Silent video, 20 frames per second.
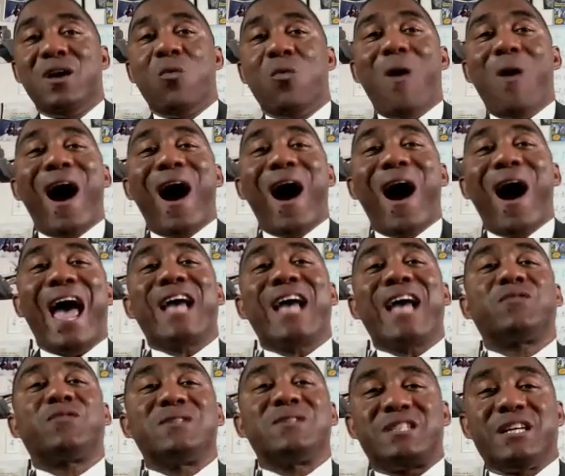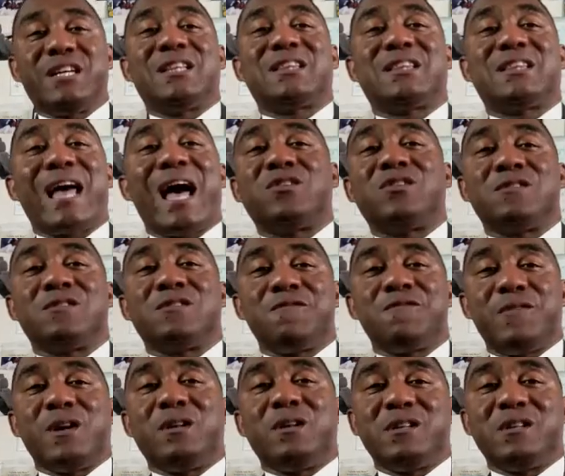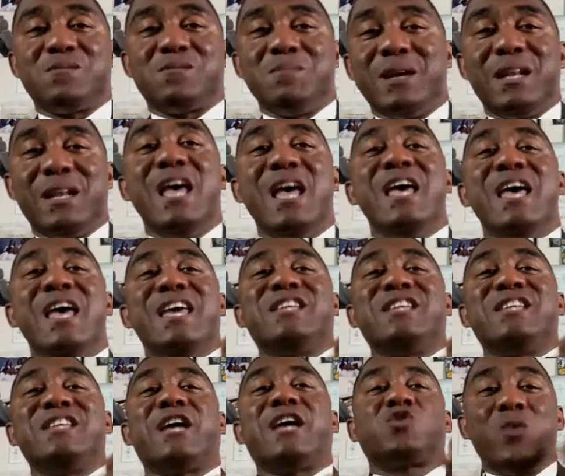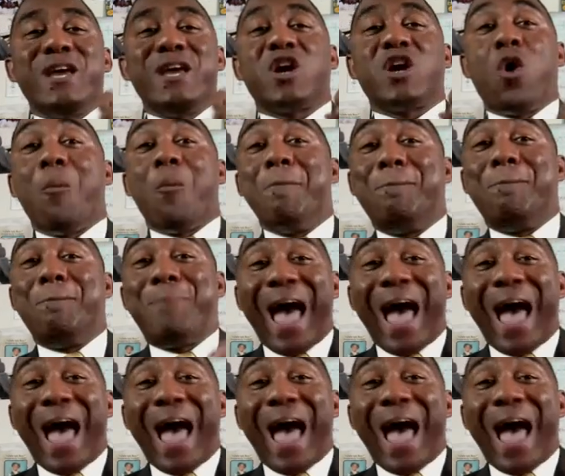why I asked for 10,000 fearless men. He said, so we can go